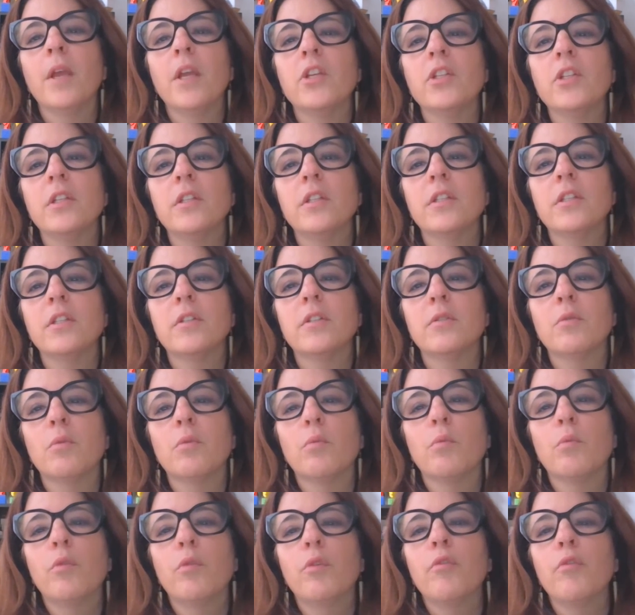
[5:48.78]
patients
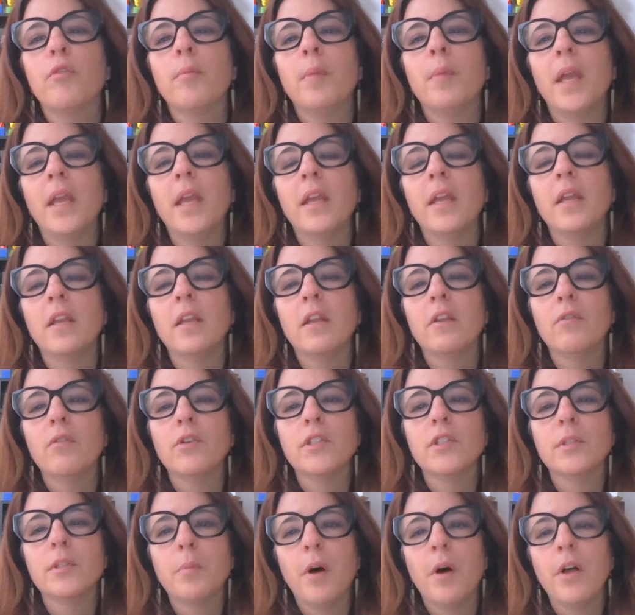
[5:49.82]
will remain in
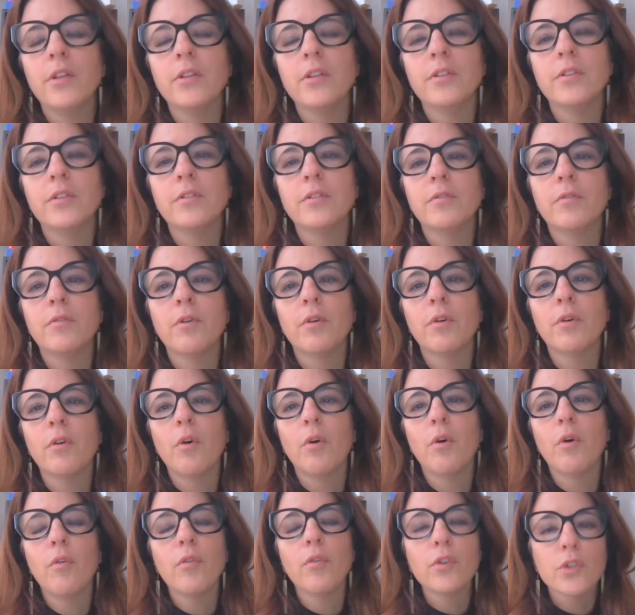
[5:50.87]
response
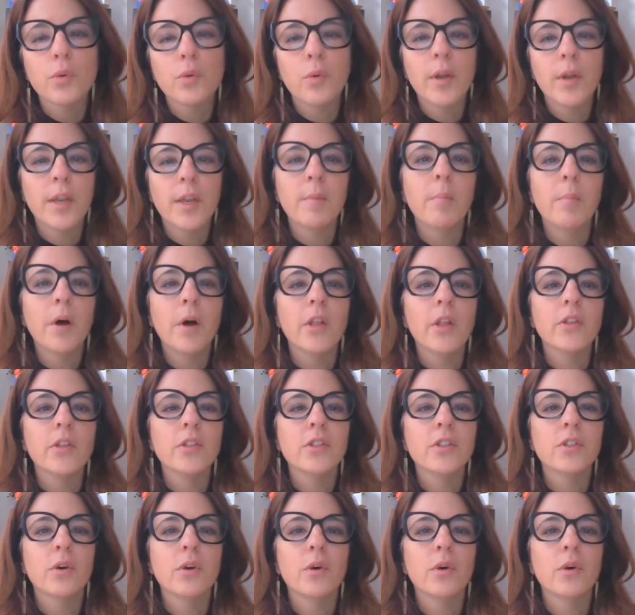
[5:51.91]
for over 20 months.